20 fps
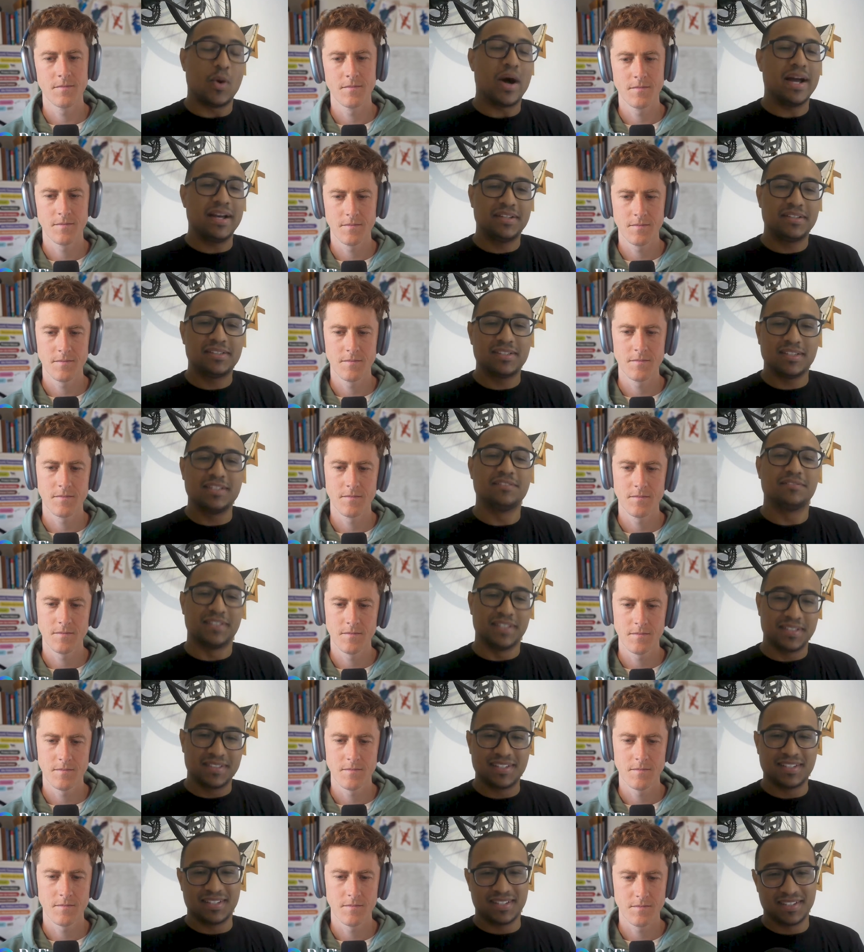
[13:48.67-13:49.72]
Speaker 1: white
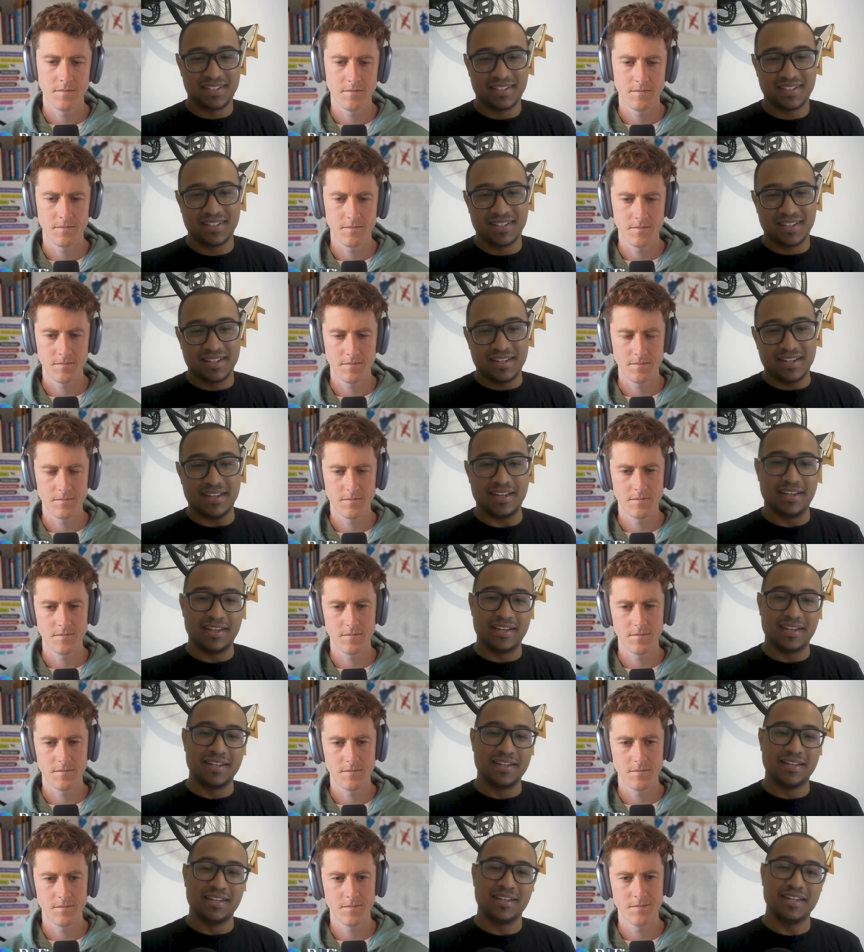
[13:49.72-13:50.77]
event.
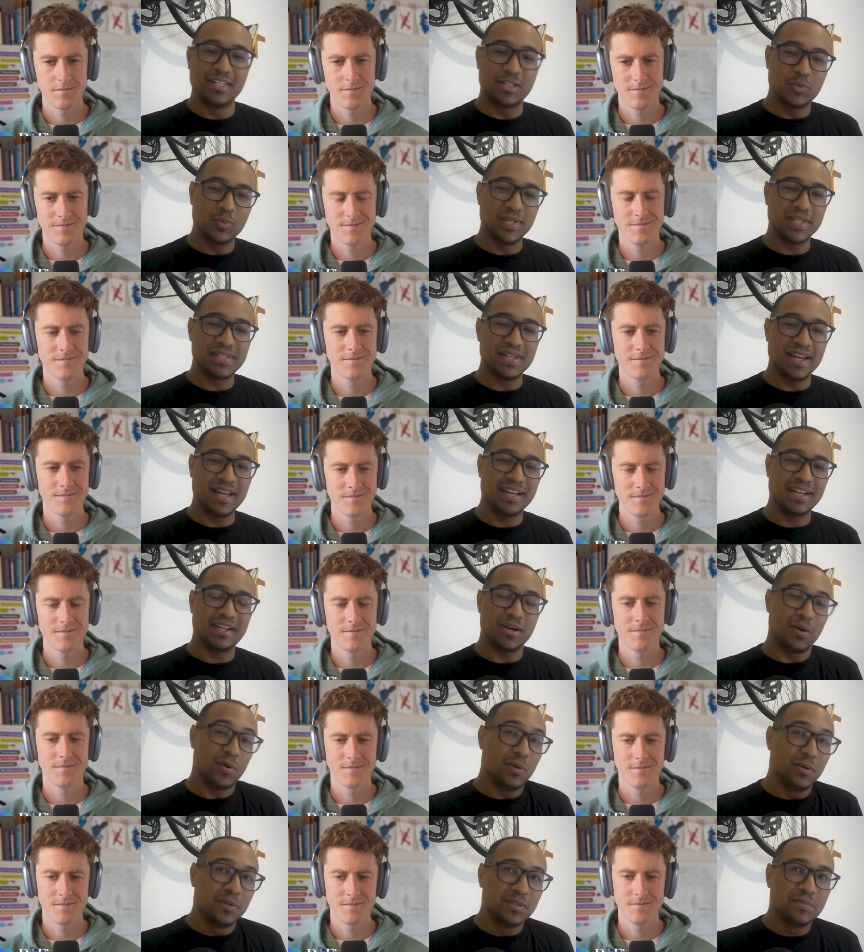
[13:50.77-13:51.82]
And it was like
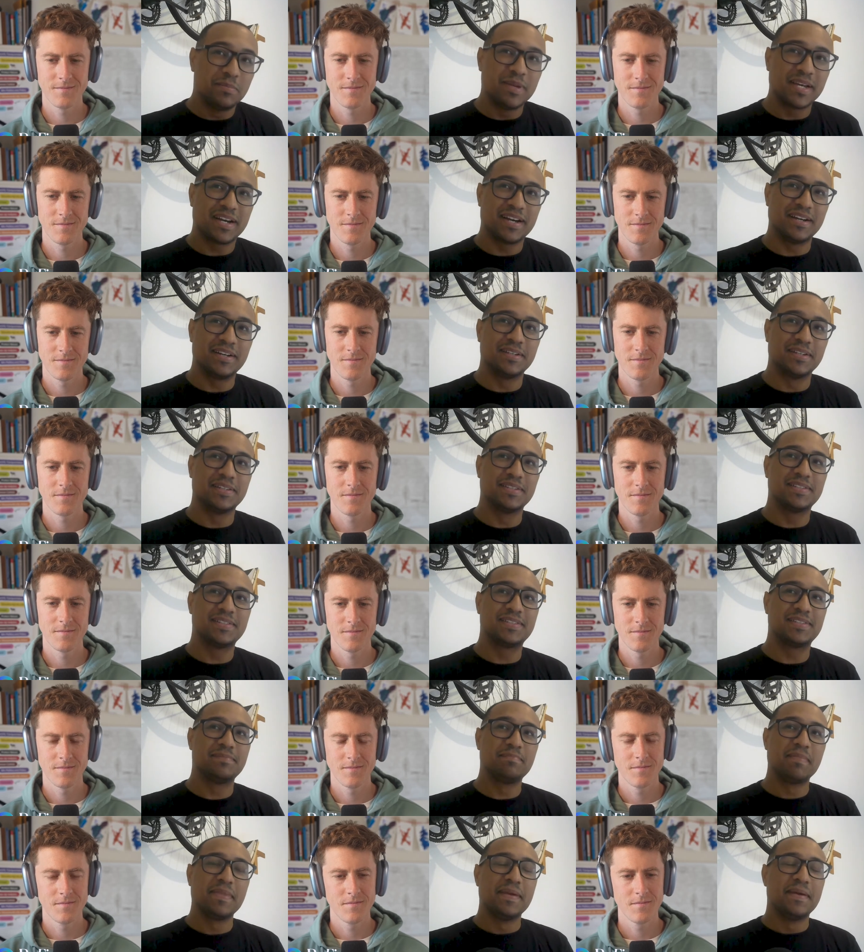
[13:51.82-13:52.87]
old
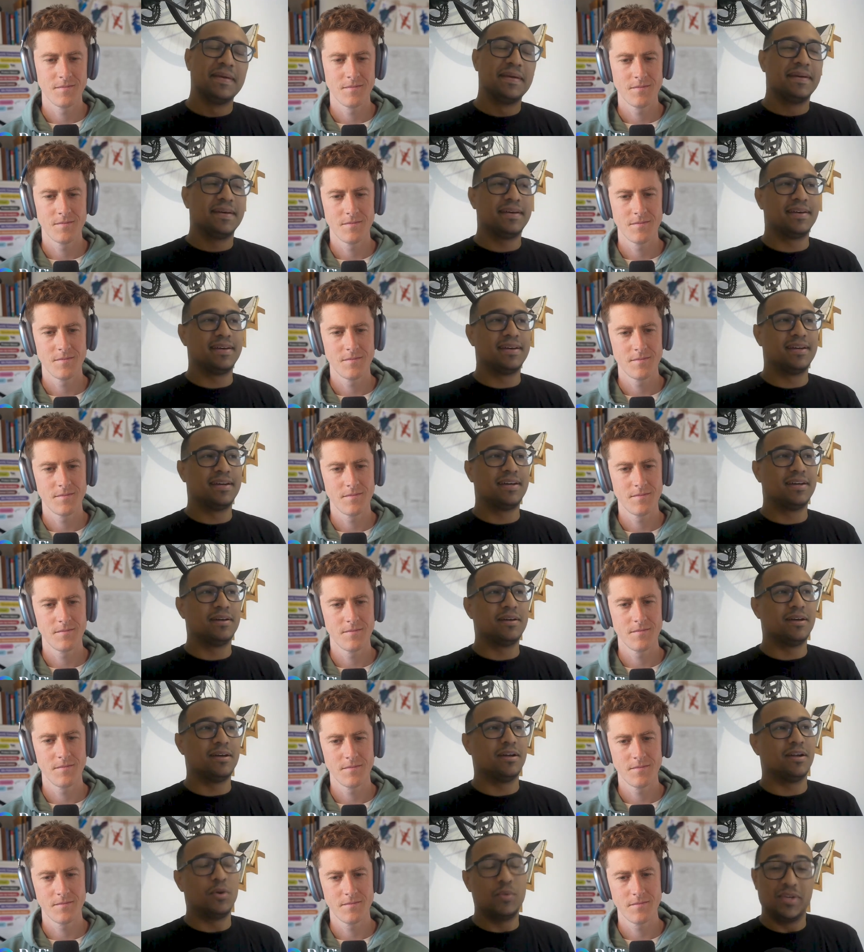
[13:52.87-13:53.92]
because
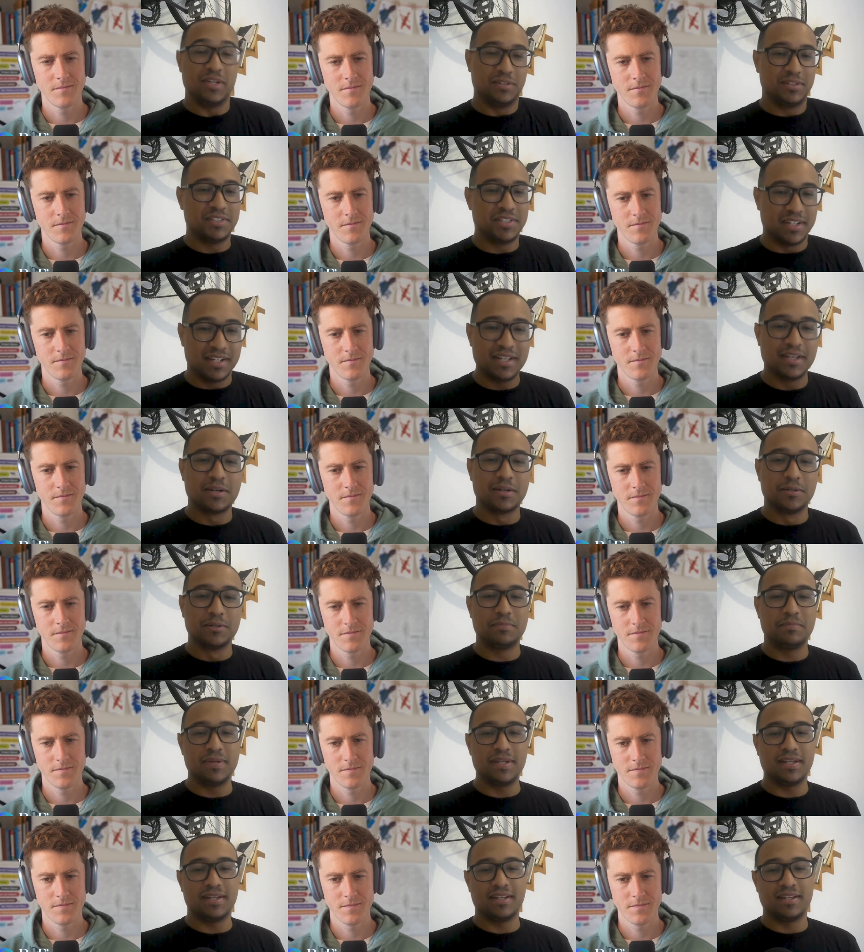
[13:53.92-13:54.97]
uh, Rio de
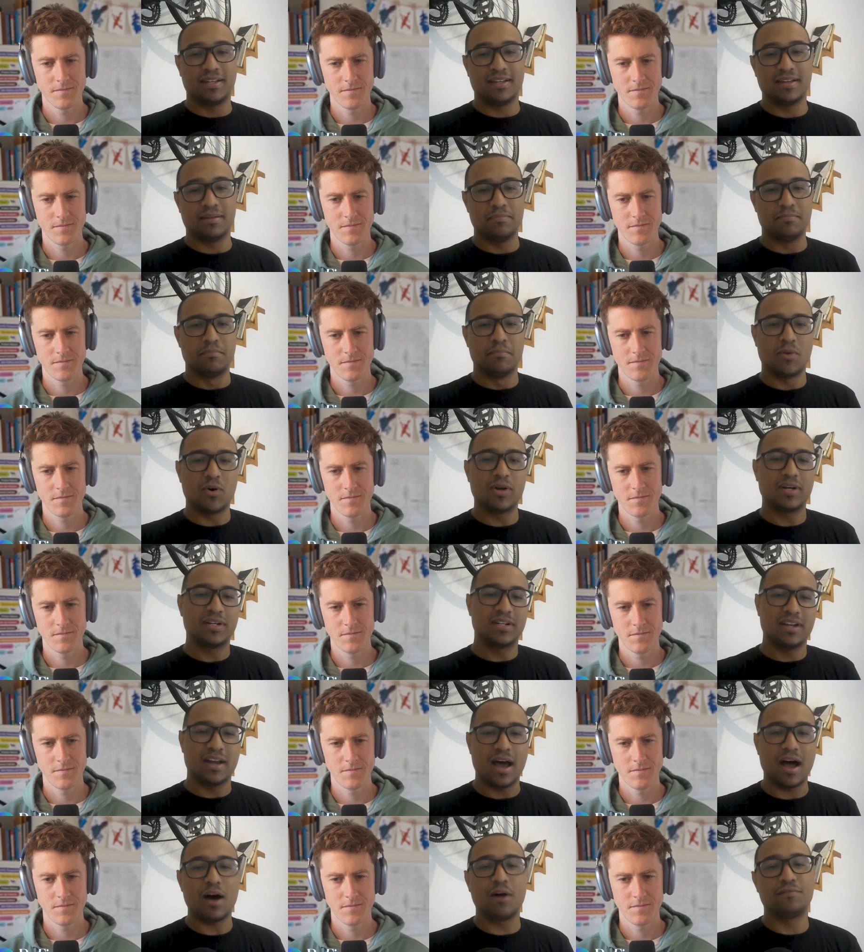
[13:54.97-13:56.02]
Janeiro, uh, more
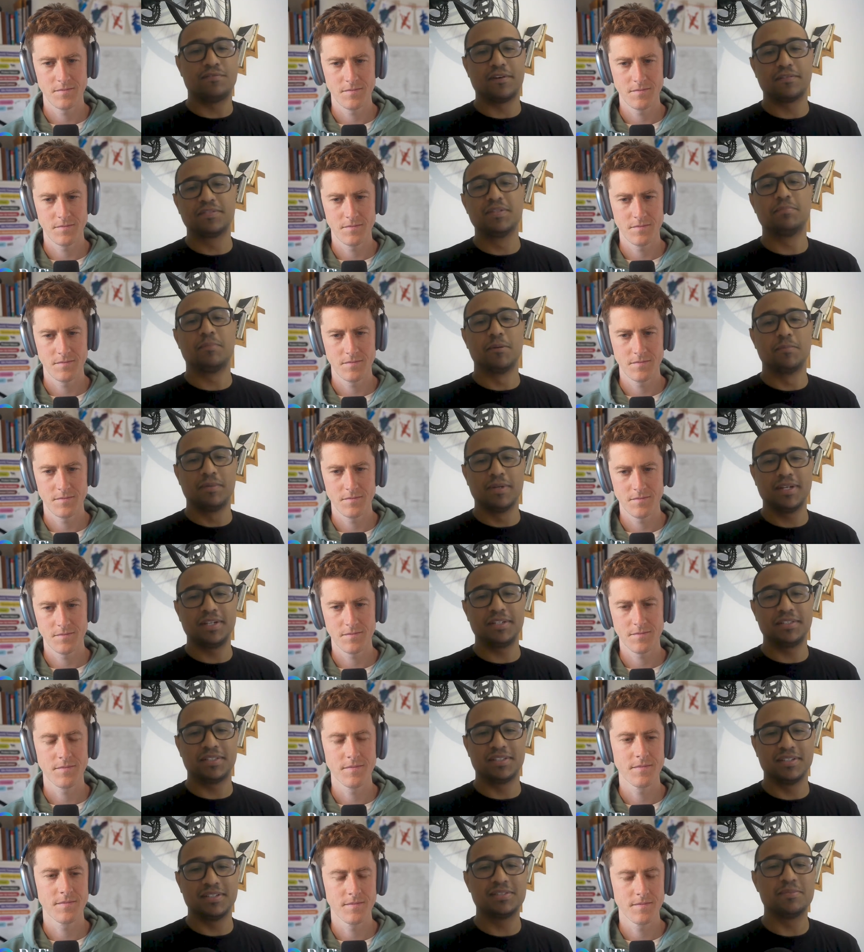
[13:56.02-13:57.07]
than half of the
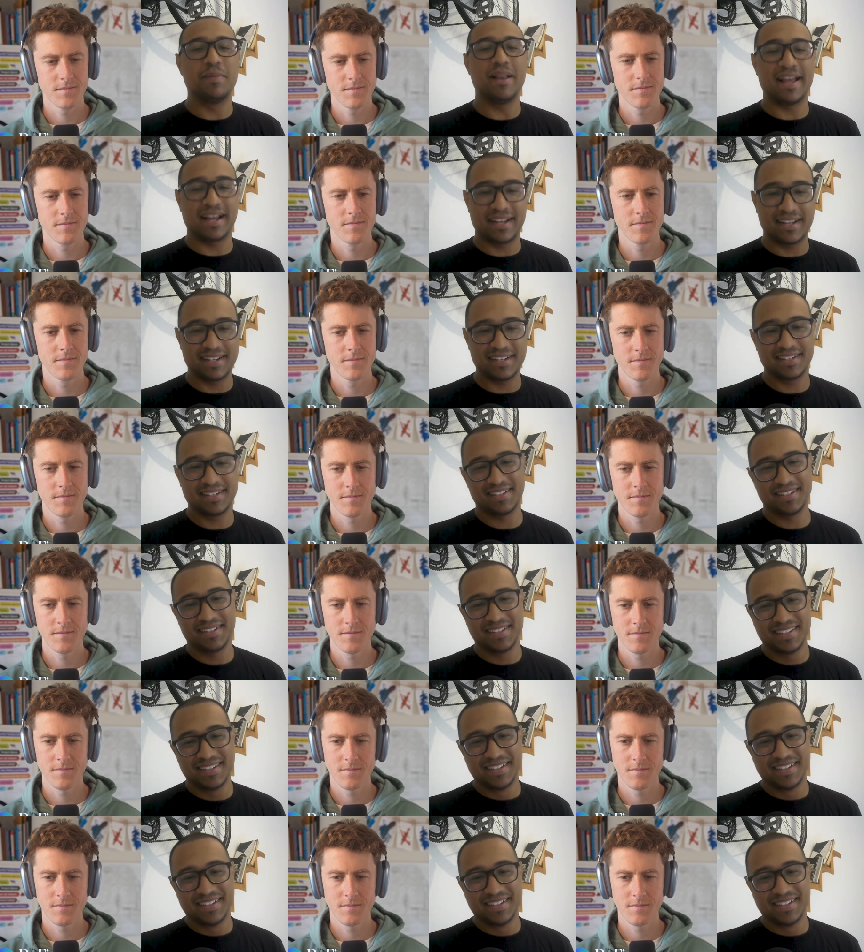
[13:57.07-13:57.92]
population is black.